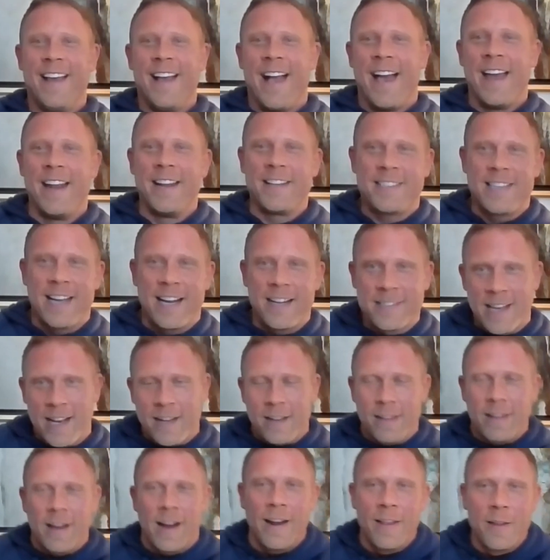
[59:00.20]
And it sounds like
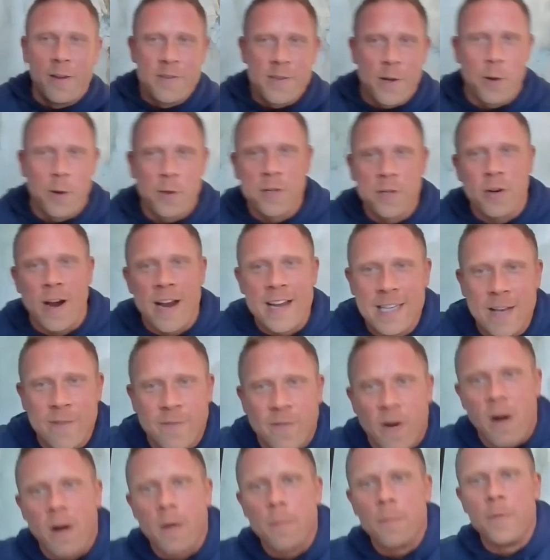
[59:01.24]
a lot of those old crazy
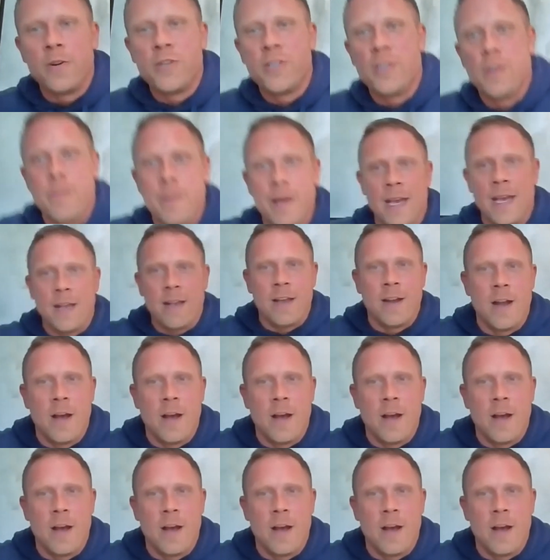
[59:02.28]
farmers you meet, that